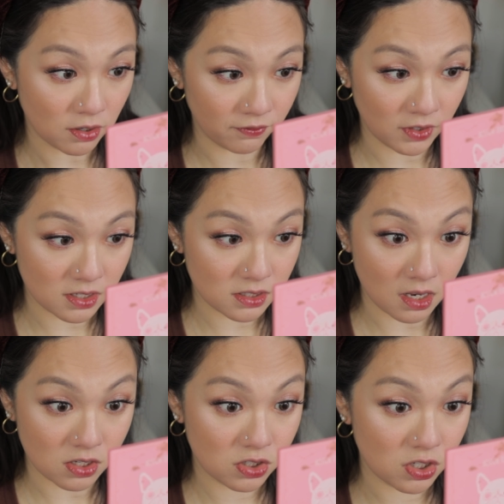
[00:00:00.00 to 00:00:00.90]
of this.
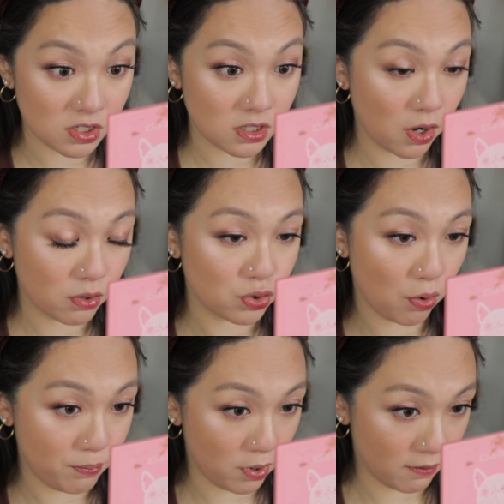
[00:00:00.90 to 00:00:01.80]
It just looks so
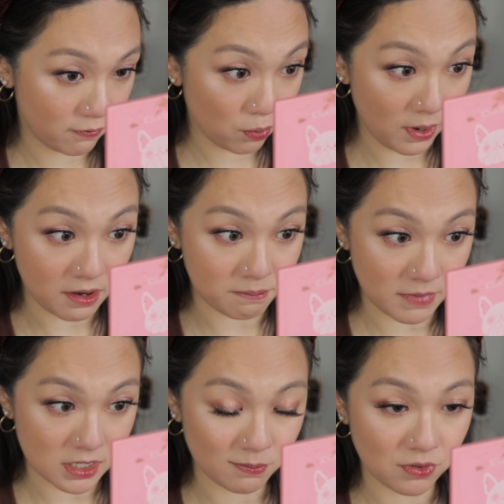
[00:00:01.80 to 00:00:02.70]
beautiful and
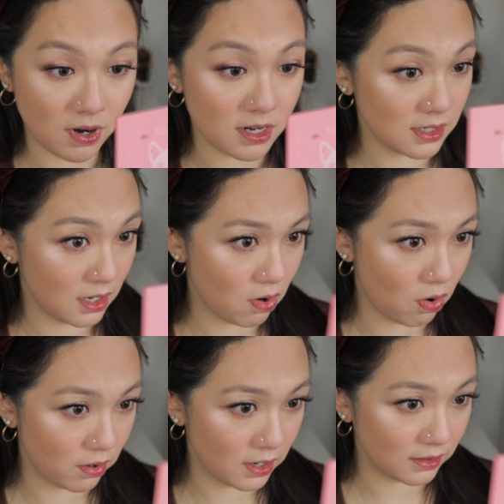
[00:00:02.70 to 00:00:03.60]
mesmerizing
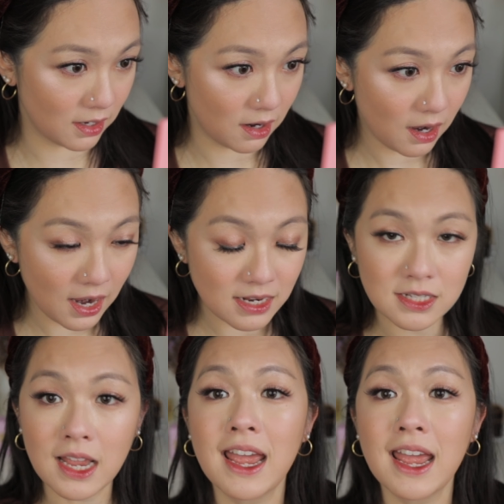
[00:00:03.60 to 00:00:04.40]
on the eyes.